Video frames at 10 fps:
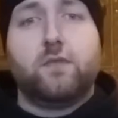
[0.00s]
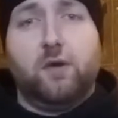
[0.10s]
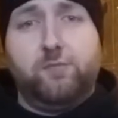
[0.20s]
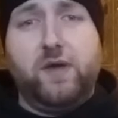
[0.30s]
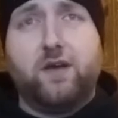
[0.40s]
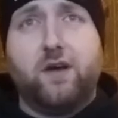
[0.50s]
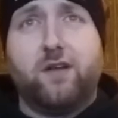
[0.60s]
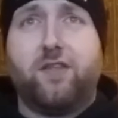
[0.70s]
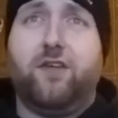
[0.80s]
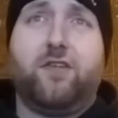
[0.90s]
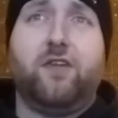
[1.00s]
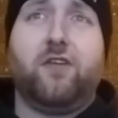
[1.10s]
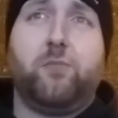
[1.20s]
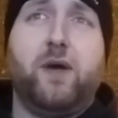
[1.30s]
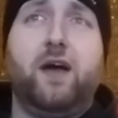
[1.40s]
A big artist
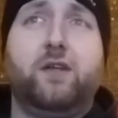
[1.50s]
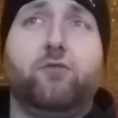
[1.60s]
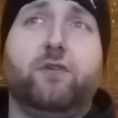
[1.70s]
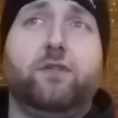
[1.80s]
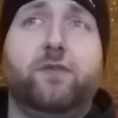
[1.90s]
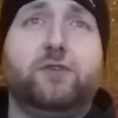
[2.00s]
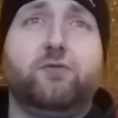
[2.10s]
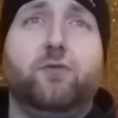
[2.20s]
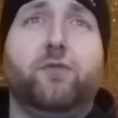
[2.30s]
is a band or individual